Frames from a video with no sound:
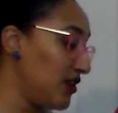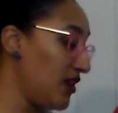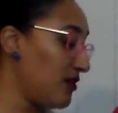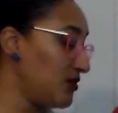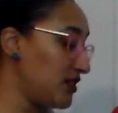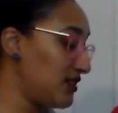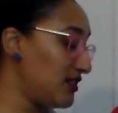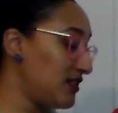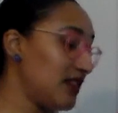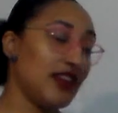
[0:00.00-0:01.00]
You know,
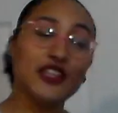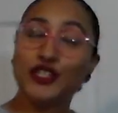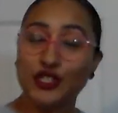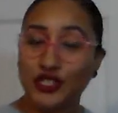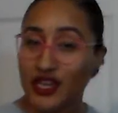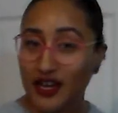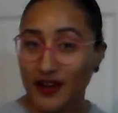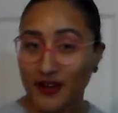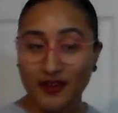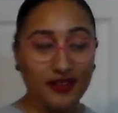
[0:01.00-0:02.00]
just
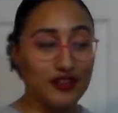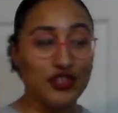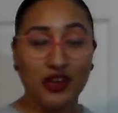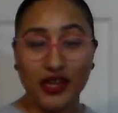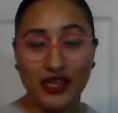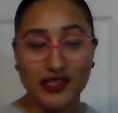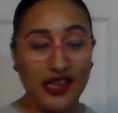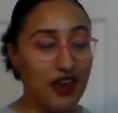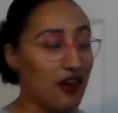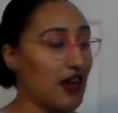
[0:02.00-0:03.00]
share. Sharing is
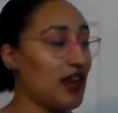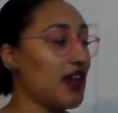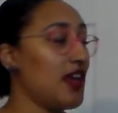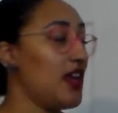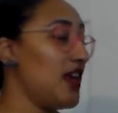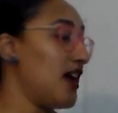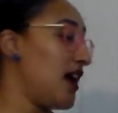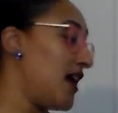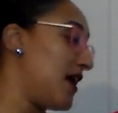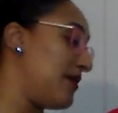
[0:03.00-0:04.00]
caring.
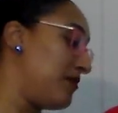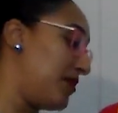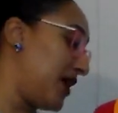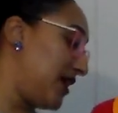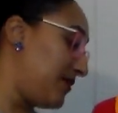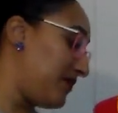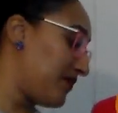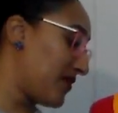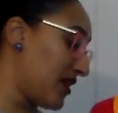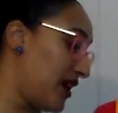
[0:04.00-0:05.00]
But
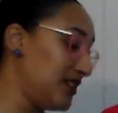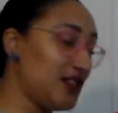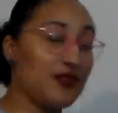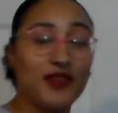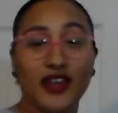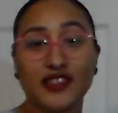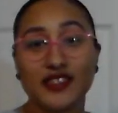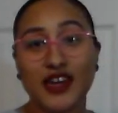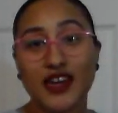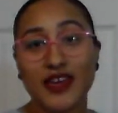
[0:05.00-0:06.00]
until
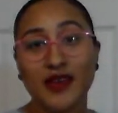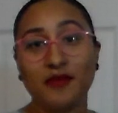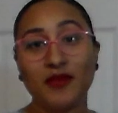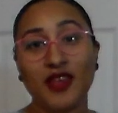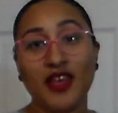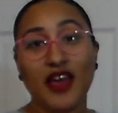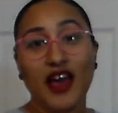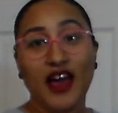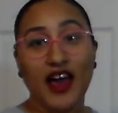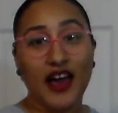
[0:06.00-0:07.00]
next time,
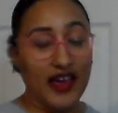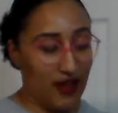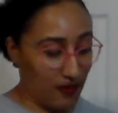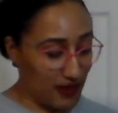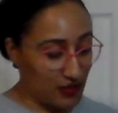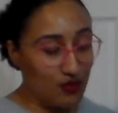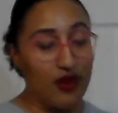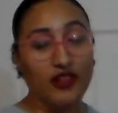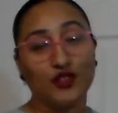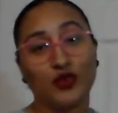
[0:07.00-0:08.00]
I hope that
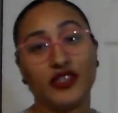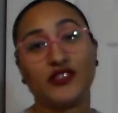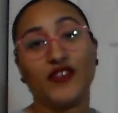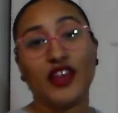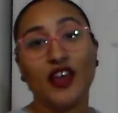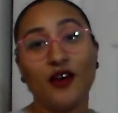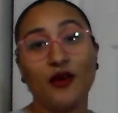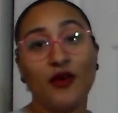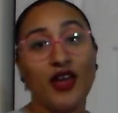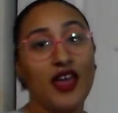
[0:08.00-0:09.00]
you all enjoyed this
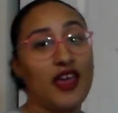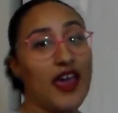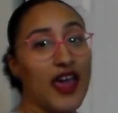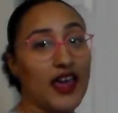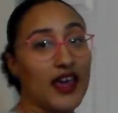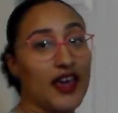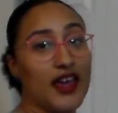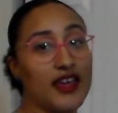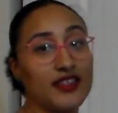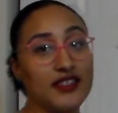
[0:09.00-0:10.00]
video,
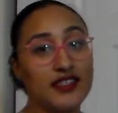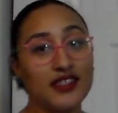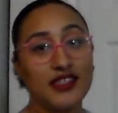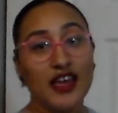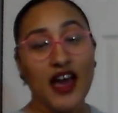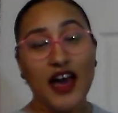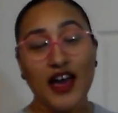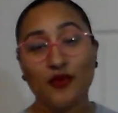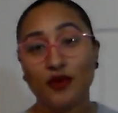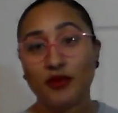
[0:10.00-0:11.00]
and
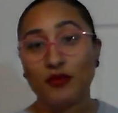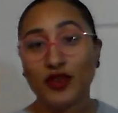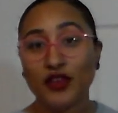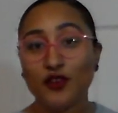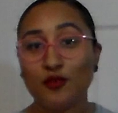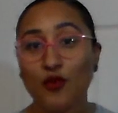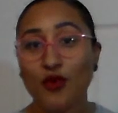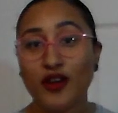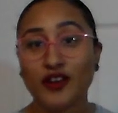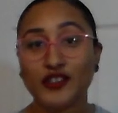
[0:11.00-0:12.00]
I will be bringing you
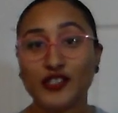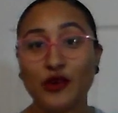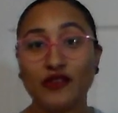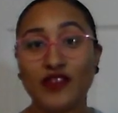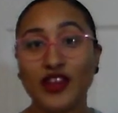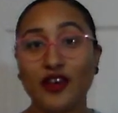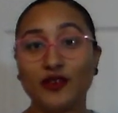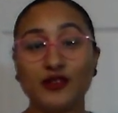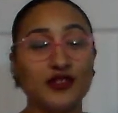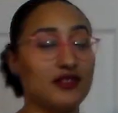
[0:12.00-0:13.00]
more sewing
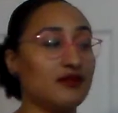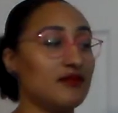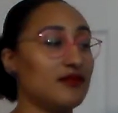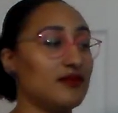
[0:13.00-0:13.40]
videos.